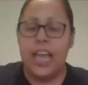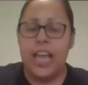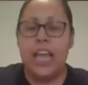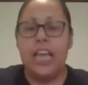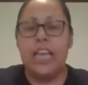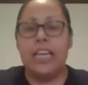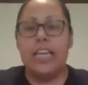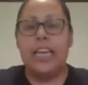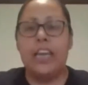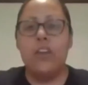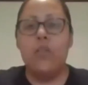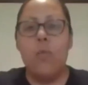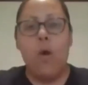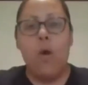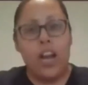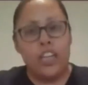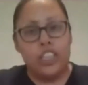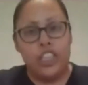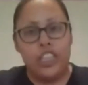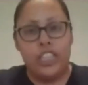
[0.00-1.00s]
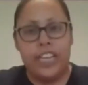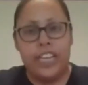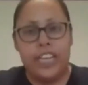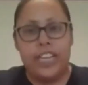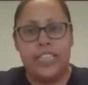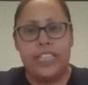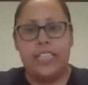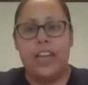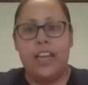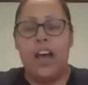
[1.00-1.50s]
can watch this
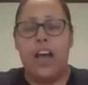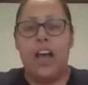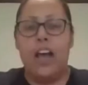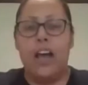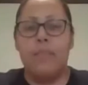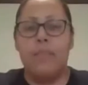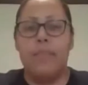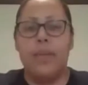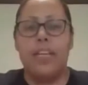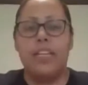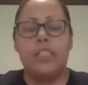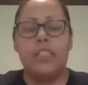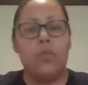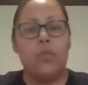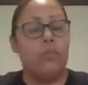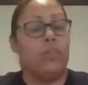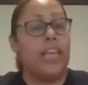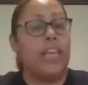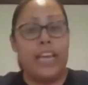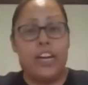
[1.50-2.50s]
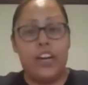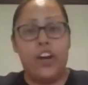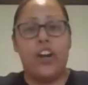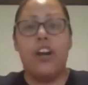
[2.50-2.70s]
as later,